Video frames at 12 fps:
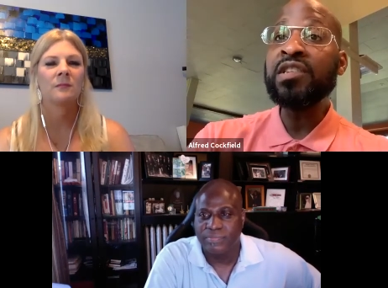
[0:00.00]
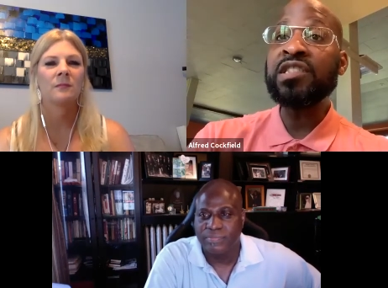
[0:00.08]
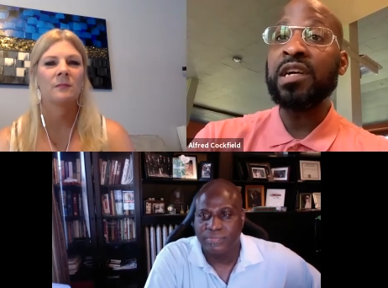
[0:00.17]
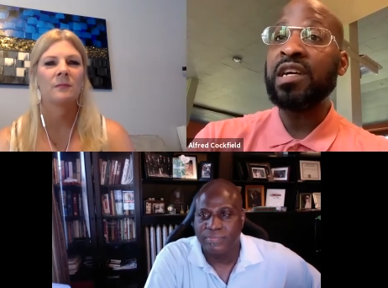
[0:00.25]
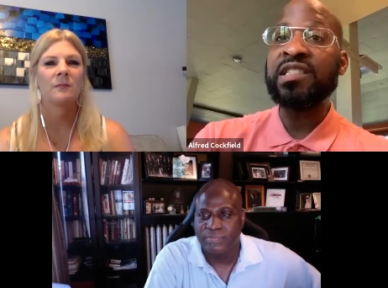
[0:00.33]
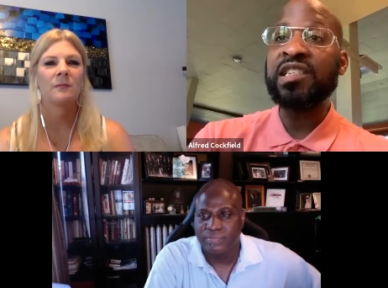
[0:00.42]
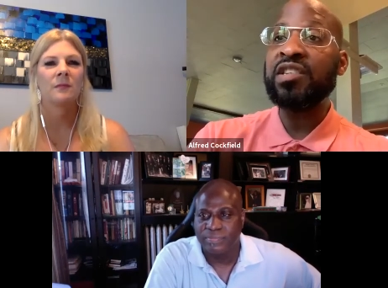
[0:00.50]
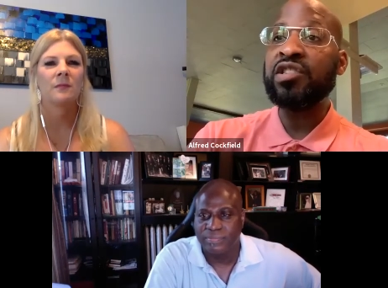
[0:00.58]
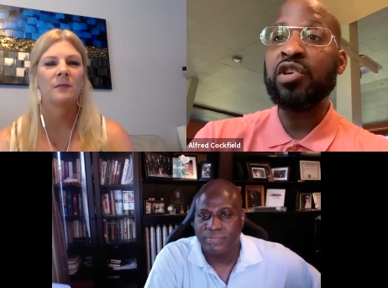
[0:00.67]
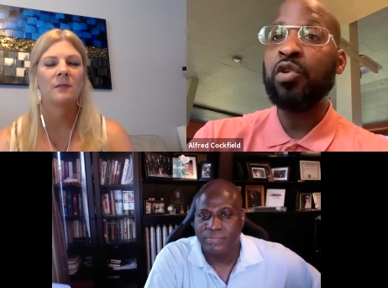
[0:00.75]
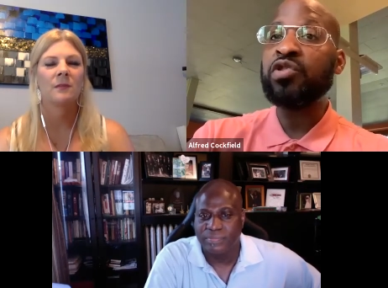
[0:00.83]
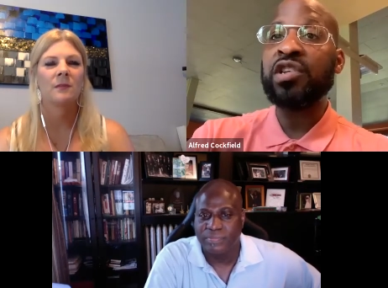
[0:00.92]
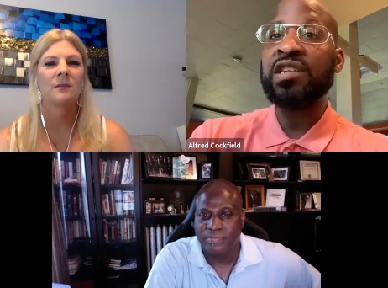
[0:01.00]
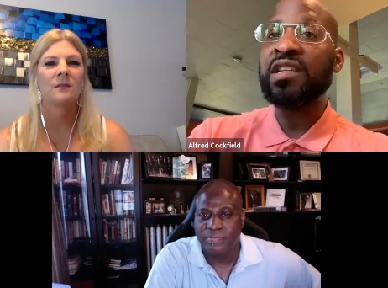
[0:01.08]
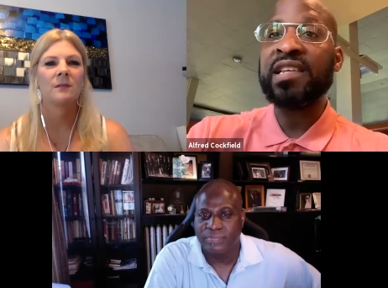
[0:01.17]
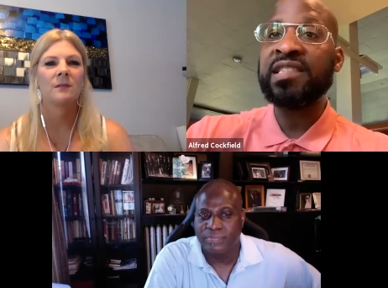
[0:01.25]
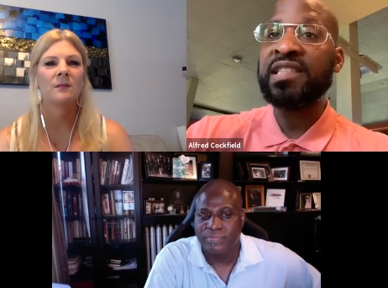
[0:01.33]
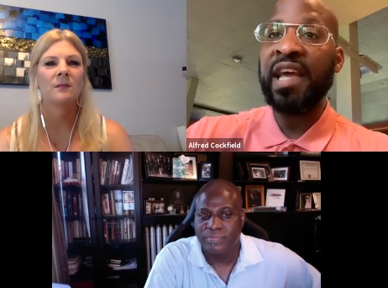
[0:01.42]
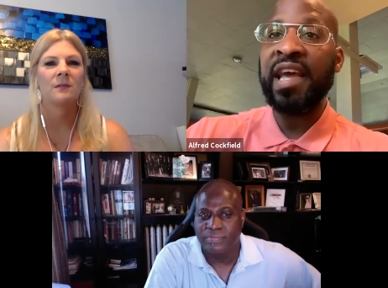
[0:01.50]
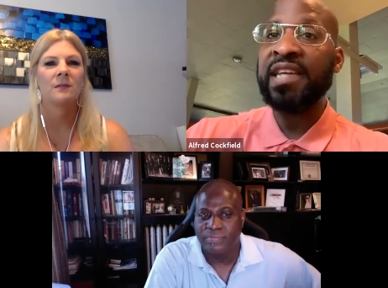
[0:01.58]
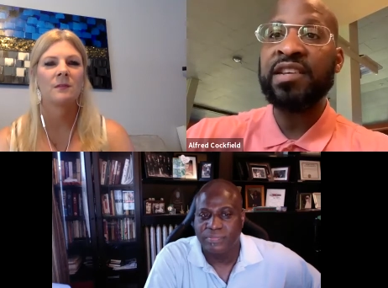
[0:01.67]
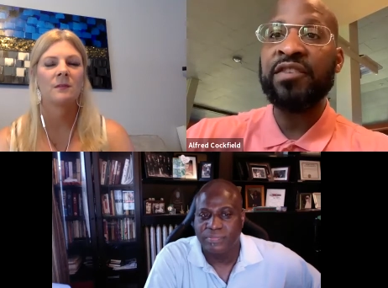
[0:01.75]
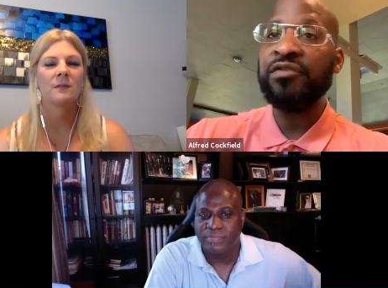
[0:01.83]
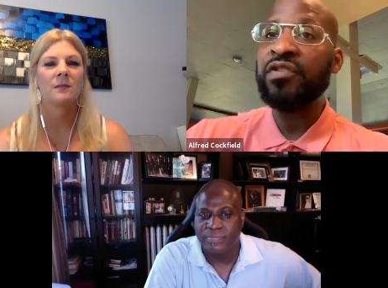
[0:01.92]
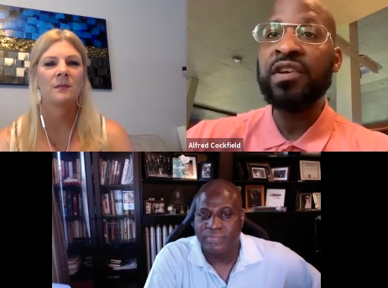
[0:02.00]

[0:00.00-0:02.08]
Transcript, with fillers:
Speaker 1: to continue to go to the next day as if